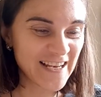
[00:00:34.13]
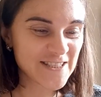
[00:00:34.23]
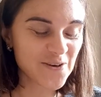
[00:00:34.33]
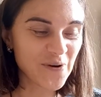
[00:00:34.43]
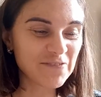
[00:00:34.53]

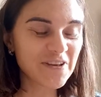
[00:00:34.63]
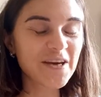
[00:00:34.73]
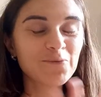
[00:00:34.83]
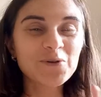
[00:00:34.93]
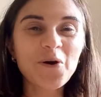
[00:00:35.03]
So I think
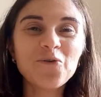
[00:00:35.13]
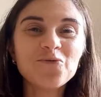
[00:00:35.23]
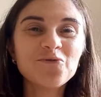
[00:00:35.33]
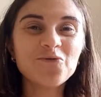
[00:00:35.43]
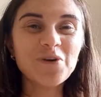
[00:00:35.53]
I would go
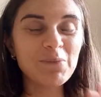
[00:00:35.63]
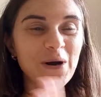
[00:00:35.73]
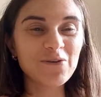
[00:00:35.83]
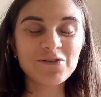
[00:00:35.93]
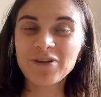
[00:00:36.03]

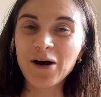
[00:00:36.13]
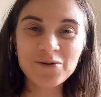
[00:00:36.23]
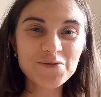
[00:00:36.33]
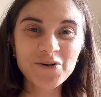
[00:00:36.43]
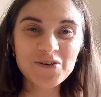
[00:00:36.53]
about the
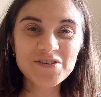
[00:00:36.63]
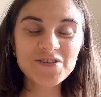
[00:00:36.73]
flowers first.